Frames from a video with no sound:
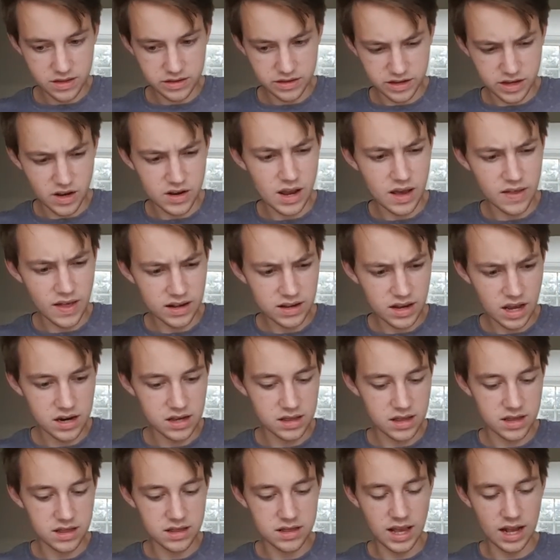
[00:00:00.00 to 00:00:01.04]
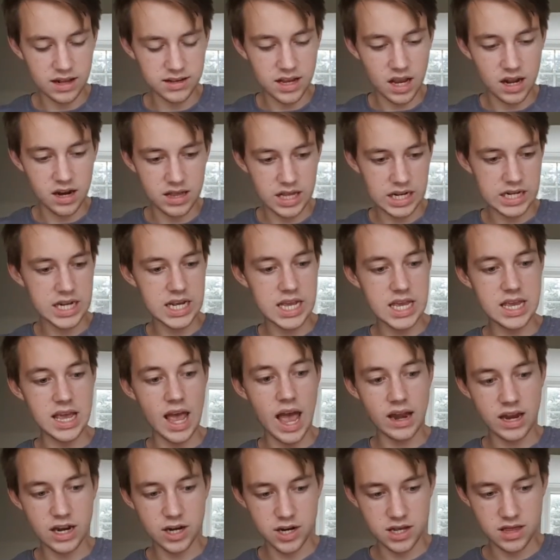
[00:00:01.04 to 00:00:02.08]
So yeah, that's kind of the tea
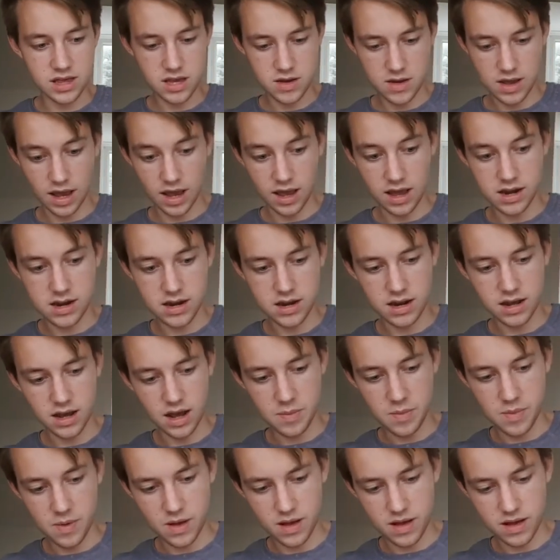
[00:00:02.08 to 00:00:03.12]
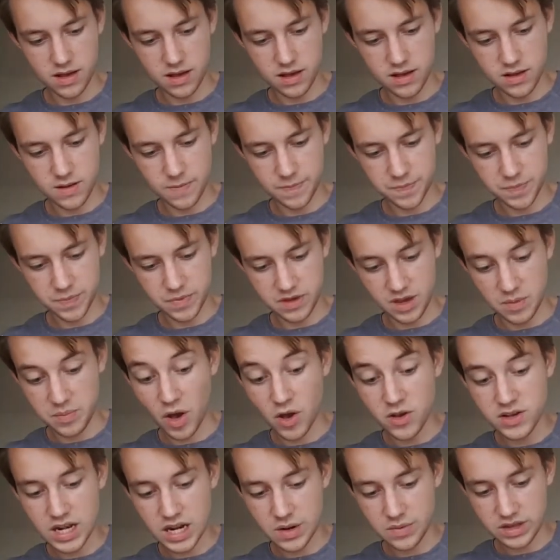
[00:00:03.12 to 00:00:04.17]
energy that you get, and
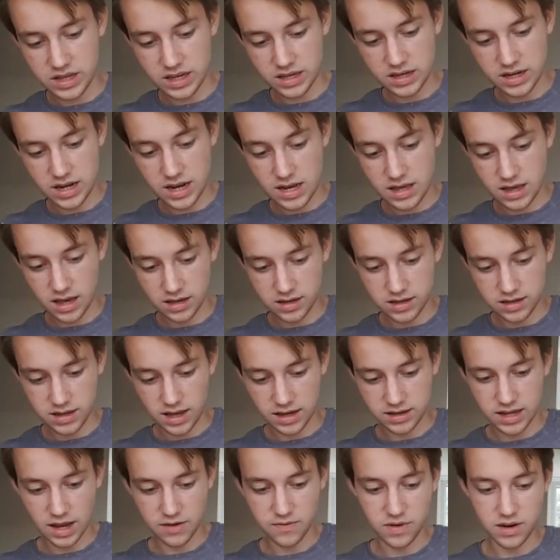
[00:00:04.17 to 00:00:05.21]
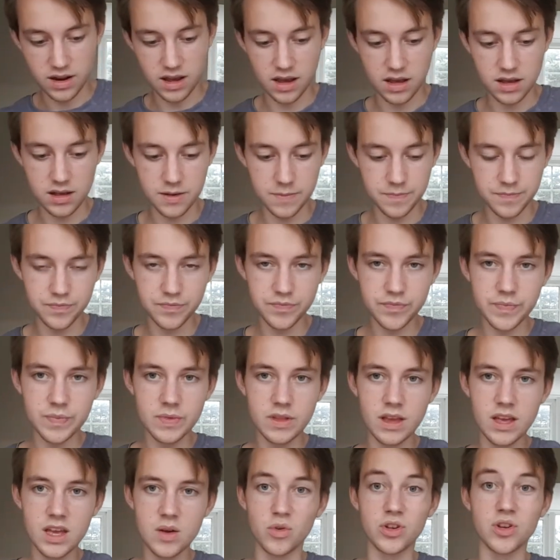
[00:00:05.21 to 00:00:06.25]
supposedly with this tea, there's definitely
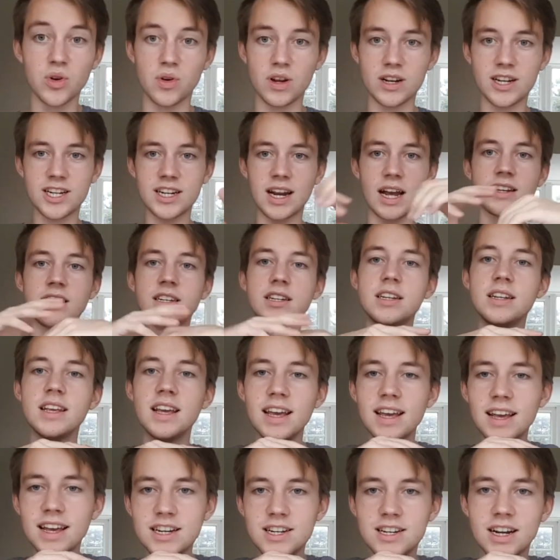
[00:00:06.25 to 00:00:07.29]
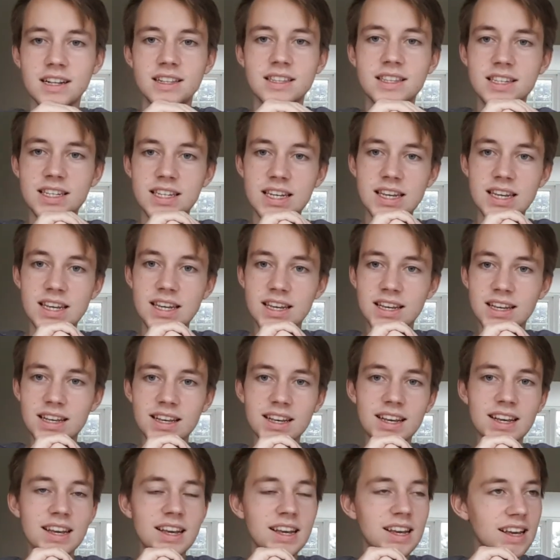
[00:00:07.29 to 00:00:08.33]
it's called a chatsi,
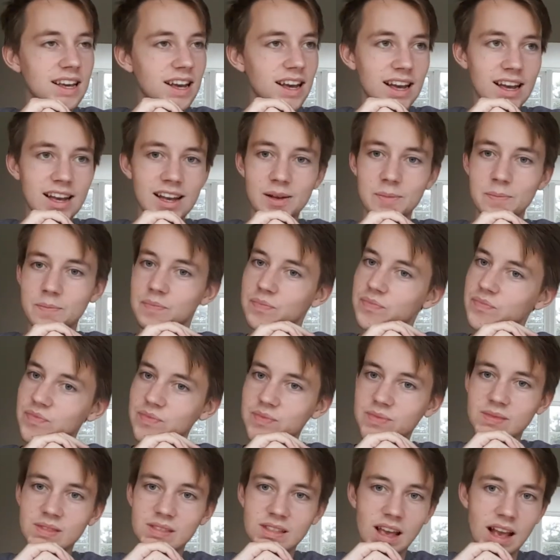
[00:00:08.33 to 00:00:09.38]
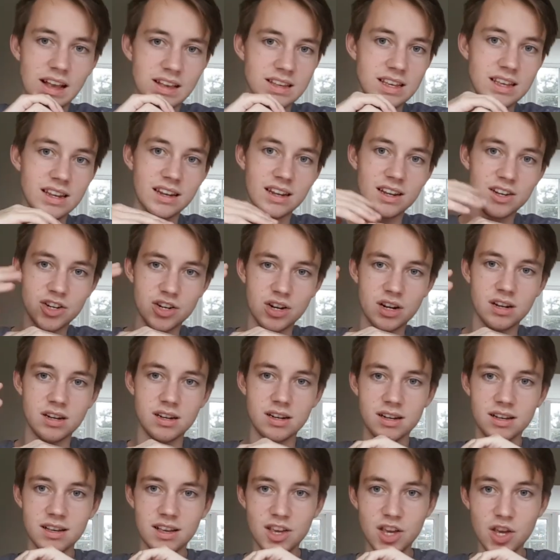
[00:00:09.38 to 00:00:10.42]
as in
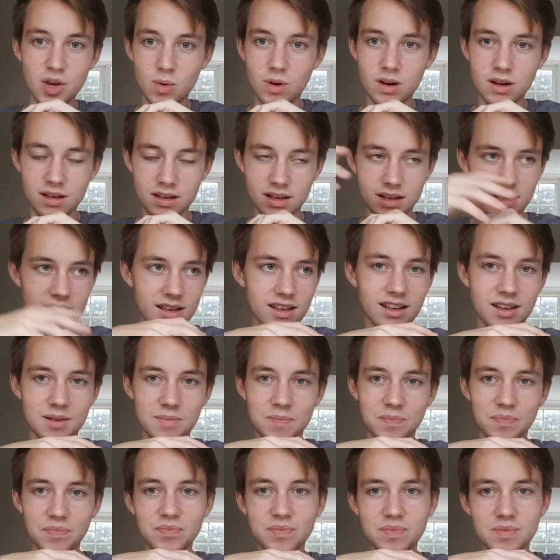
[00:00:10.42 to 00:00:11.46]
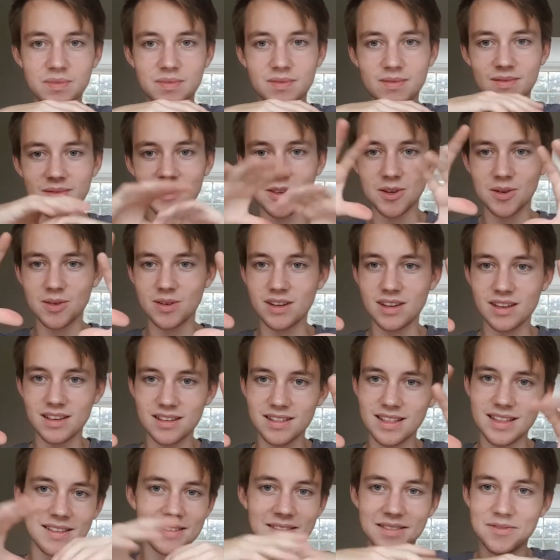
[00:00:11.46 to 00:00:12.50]
cha qi. Sorry
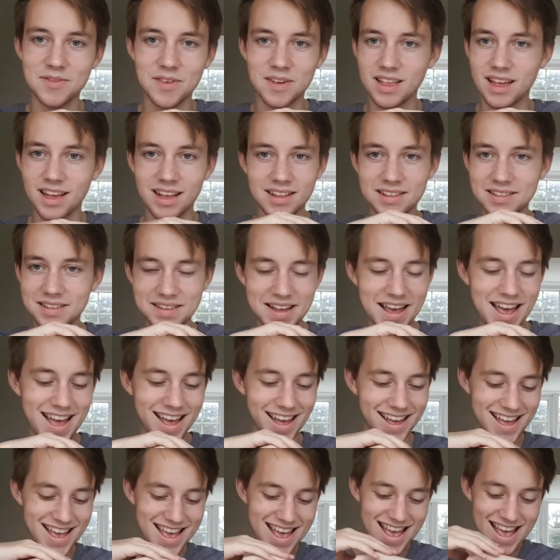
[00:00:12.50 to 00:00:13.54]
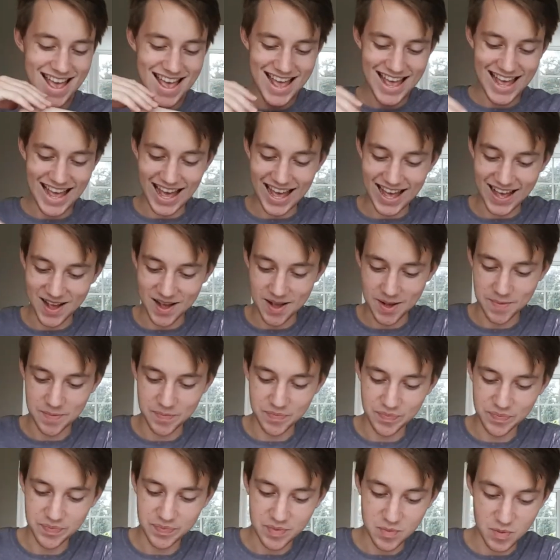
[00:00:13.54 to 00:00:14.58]
for that,
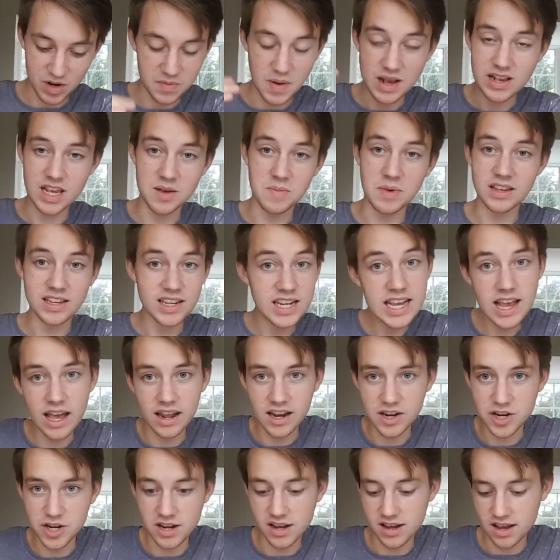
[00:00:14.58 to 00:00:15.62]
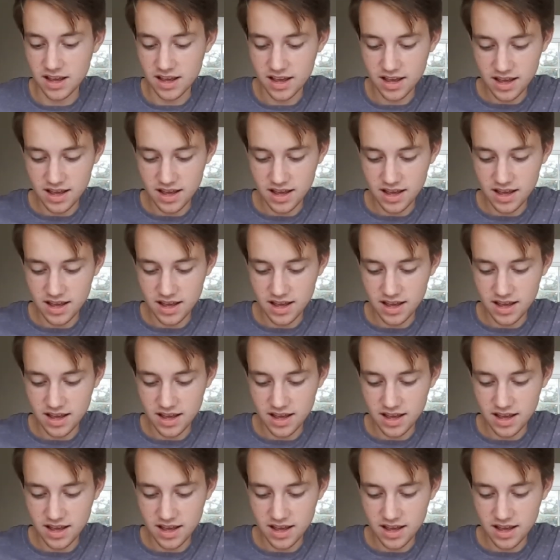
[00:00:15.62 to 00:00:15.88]
which basically means tea energy.